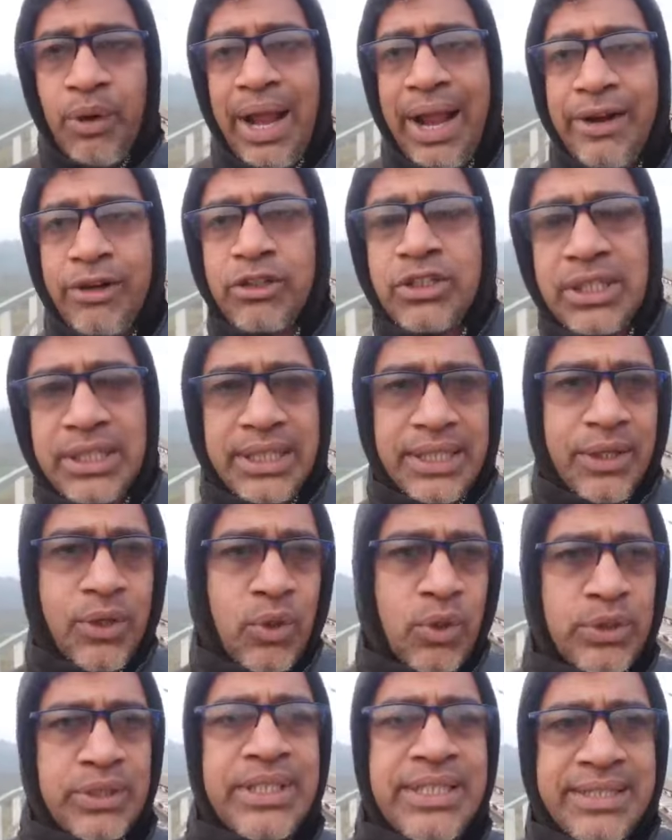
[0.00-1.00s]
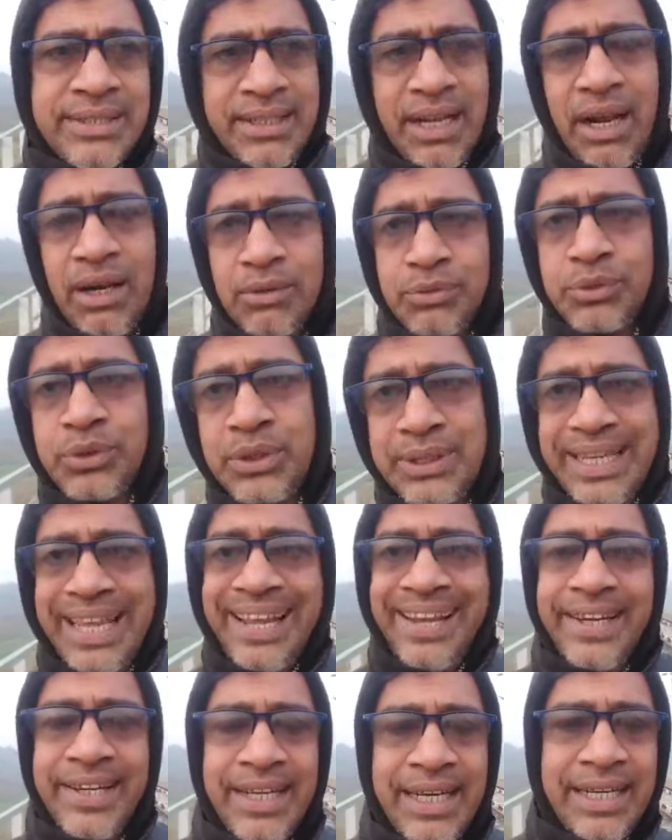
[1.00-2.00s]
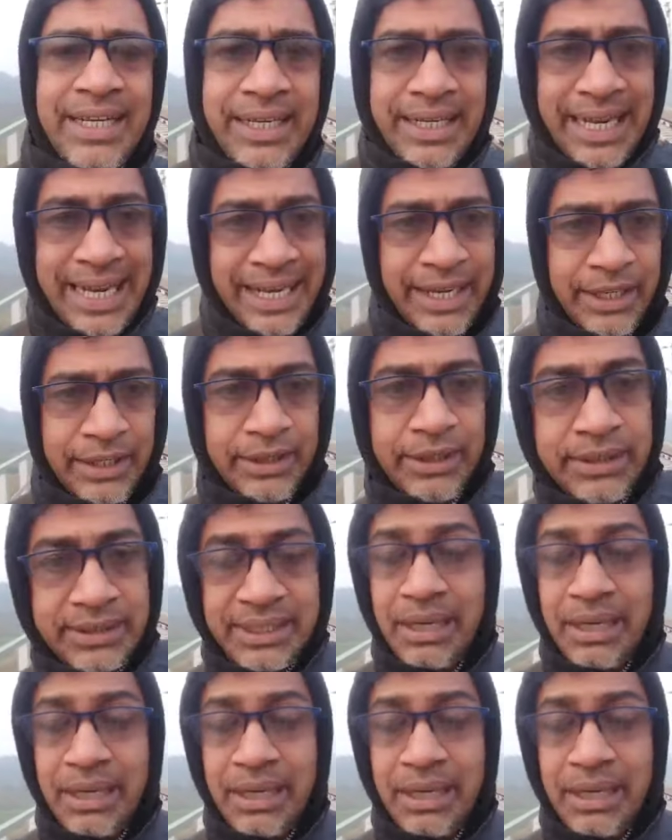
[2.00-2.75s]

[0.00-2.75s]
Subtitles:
cannot use these verbs again and again.